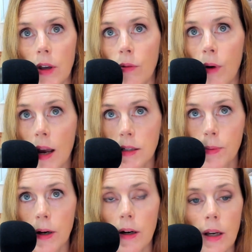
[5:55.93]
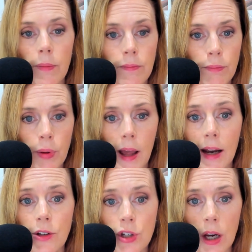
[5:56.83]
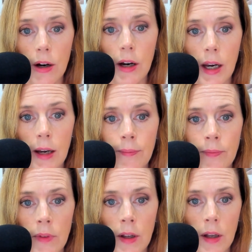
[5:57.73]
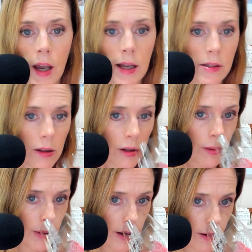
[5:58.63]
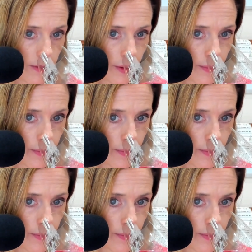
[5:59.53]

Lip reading: raspberry, black cherry, has a little bit of